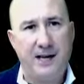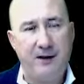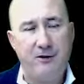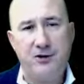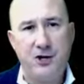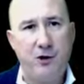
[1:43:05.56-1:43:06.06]

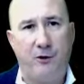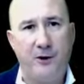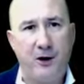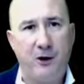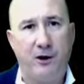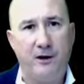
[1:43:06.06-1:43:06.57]
energy, you already
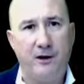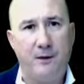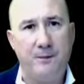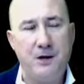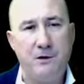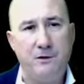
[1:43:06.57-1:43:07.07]
are. I
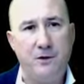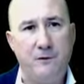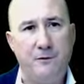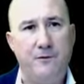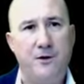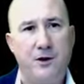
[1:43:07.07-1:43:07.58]
mean,
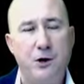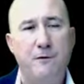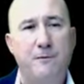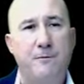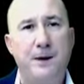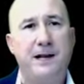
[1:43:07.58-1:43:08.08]

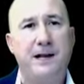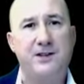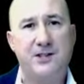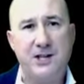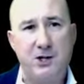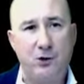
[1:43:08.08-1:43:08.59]
you've been in
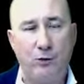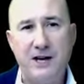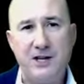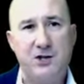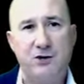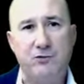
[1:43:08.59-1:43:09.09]

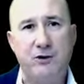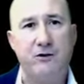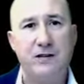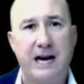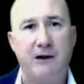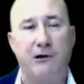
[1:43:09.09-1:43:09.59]
situations through your
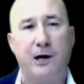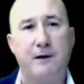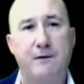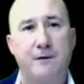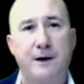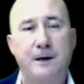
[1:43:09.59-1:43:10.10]
entire life